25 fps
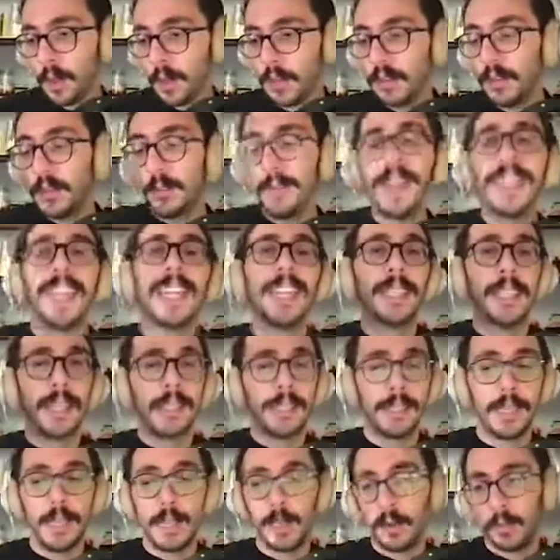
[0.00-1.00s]
the beta
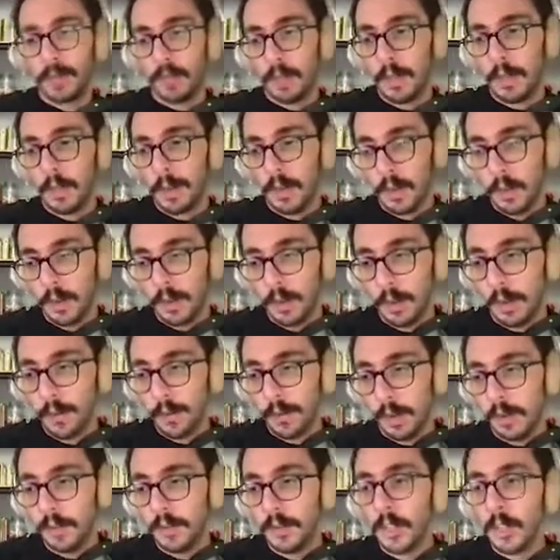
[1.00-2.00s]
testing
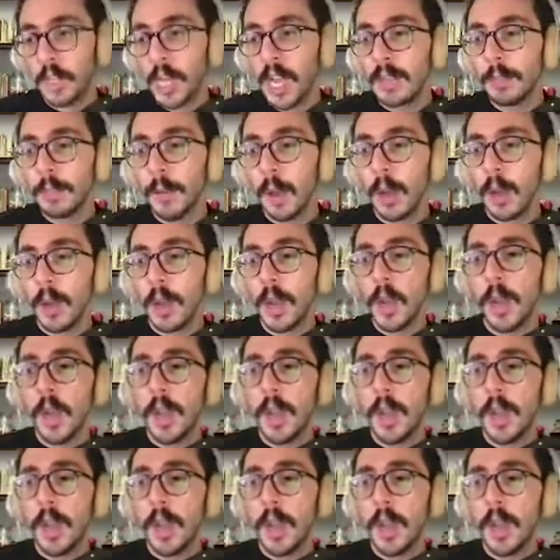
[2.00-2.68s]
of the chatbot,